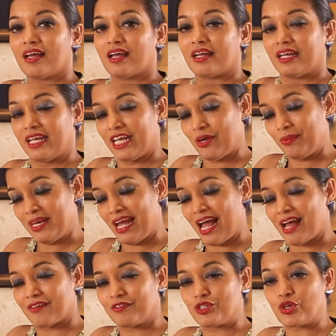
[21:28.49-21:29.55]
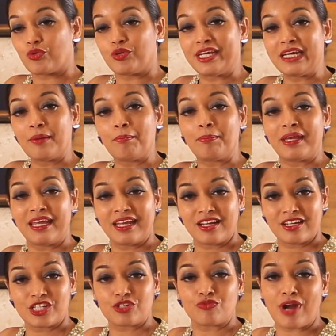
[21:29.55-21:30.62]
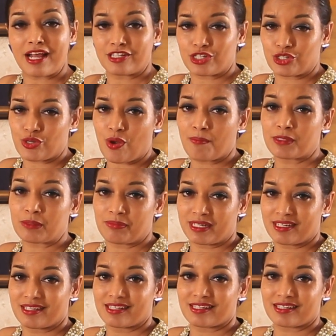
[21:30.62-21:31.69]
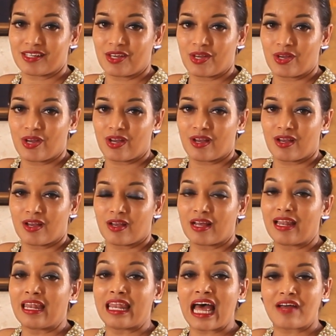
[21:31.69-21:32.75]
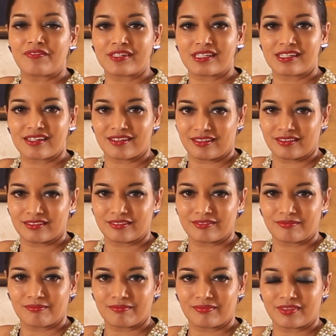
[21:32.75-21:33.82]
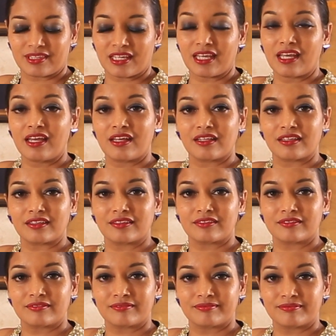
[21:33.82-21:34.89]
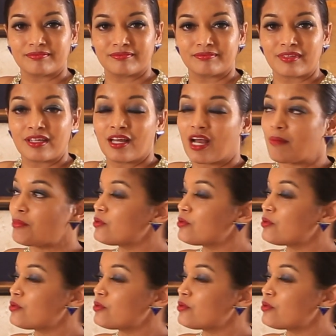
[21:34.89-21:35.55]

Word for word: And here we have Doreen Pegas Ransom's piece, Laventil, the Hill, a